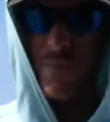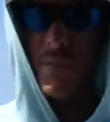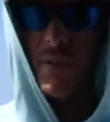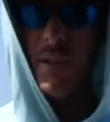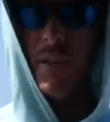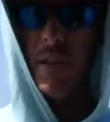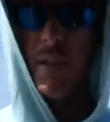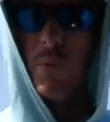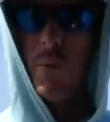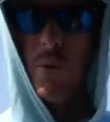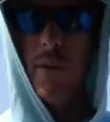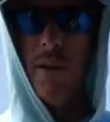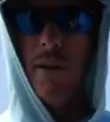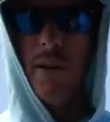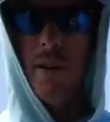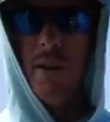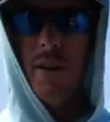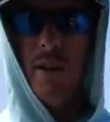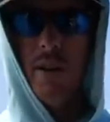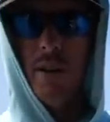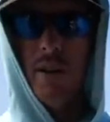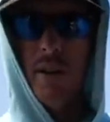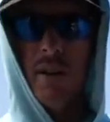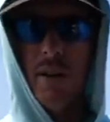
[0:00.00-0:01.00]
liquid
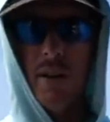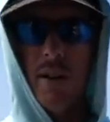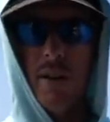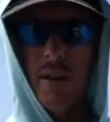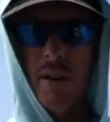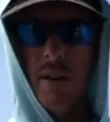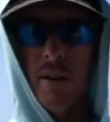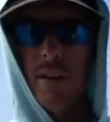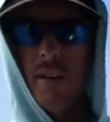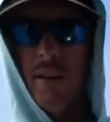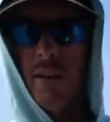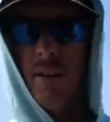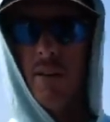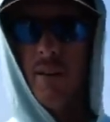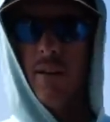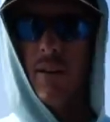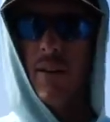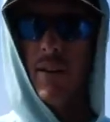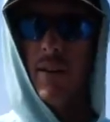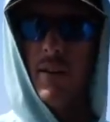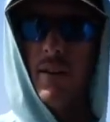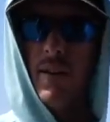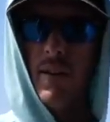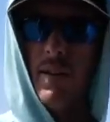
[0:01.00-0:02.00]

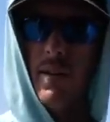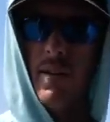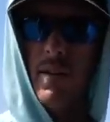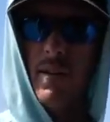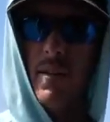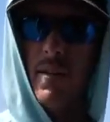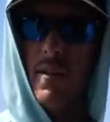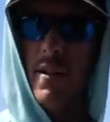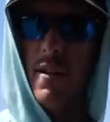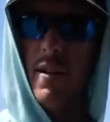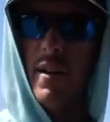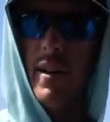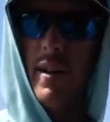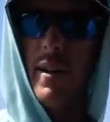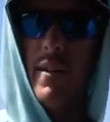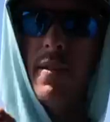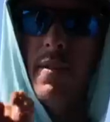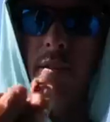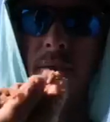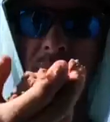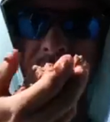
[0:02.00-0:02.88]
in here, all right?